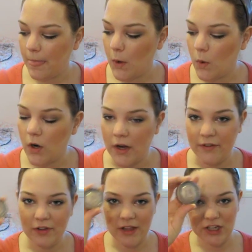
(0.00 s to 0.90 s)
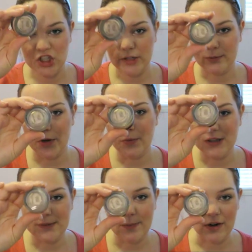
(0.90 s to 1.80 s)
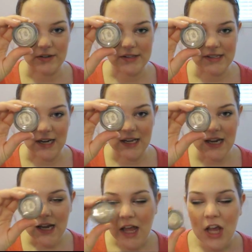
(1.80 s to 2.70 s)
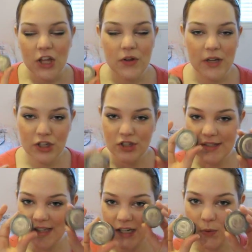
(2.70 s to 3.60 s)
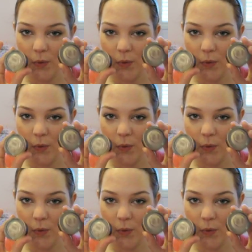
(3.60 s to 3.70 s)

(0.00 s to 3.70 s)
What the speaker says: or if you like shimmery ones, Bare Study. You can just stick